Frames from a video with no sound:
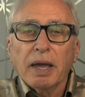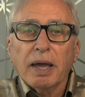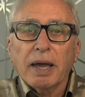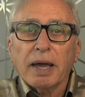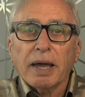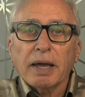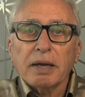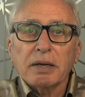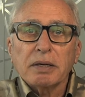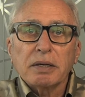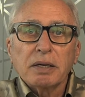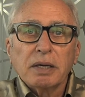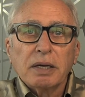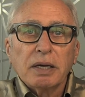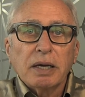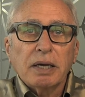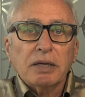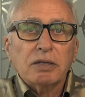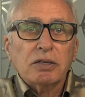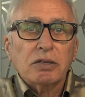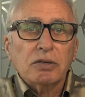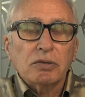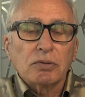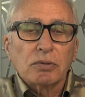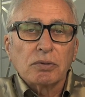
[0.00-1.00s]
and
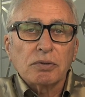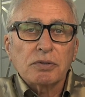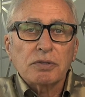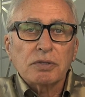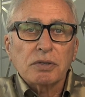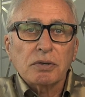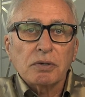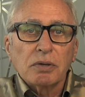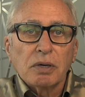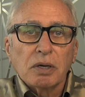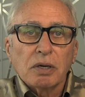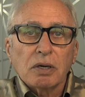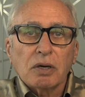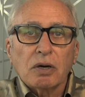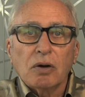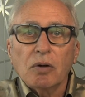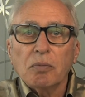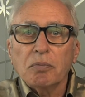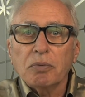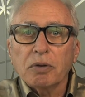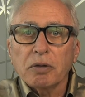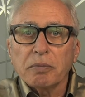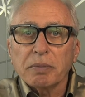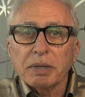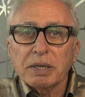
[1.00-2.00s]
it can also
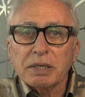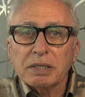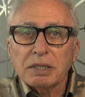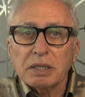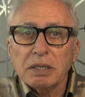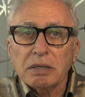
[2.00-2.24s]
complement